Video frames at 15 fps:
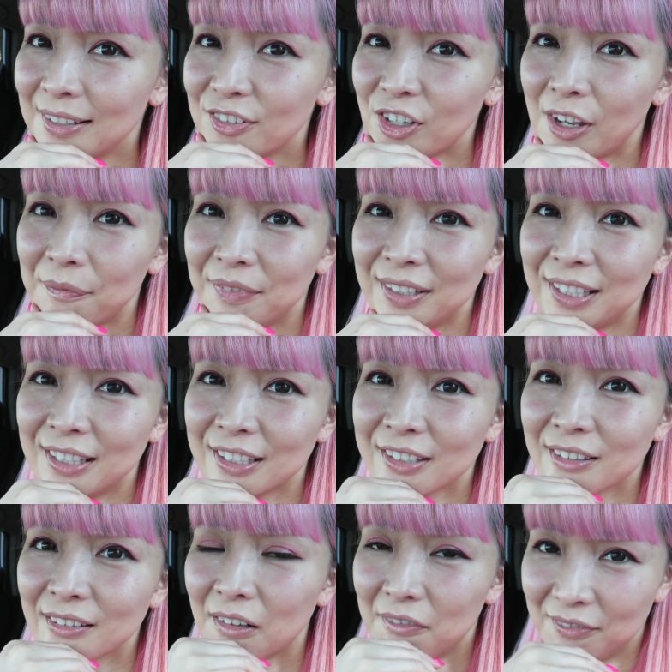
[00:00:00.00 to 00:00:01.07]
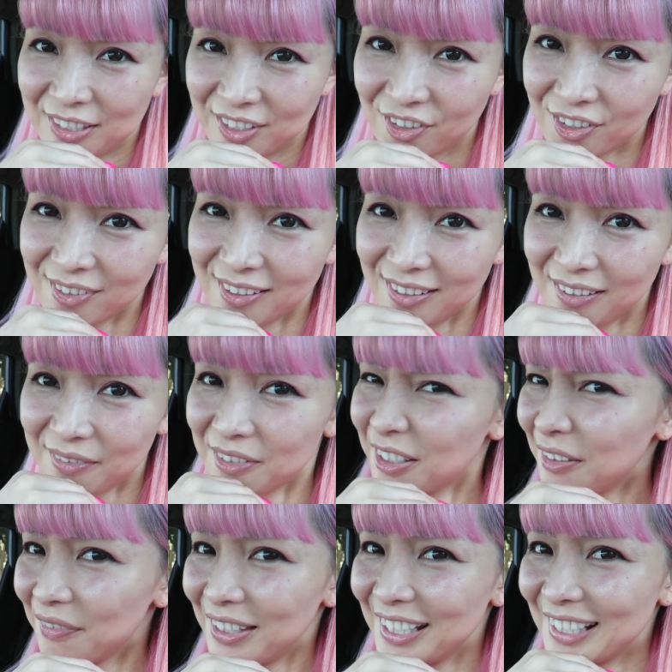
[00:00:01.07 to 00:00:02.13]
Japanese convention or
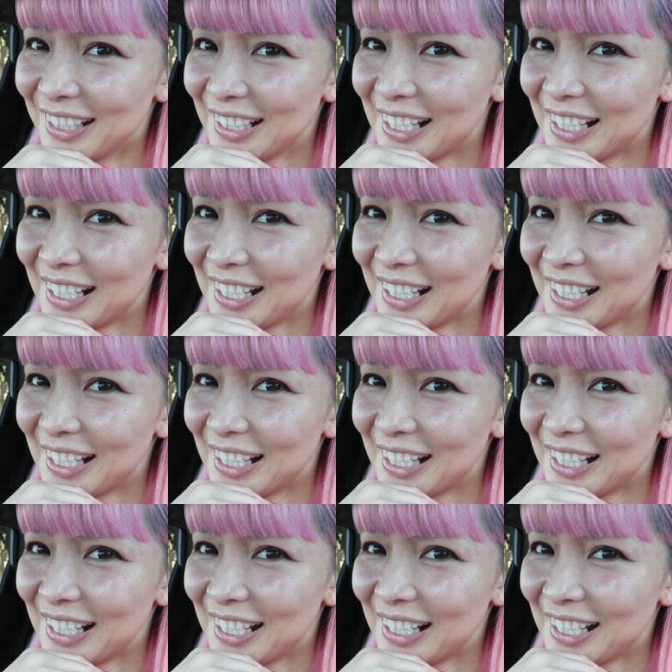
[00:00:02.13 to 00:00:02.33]
something.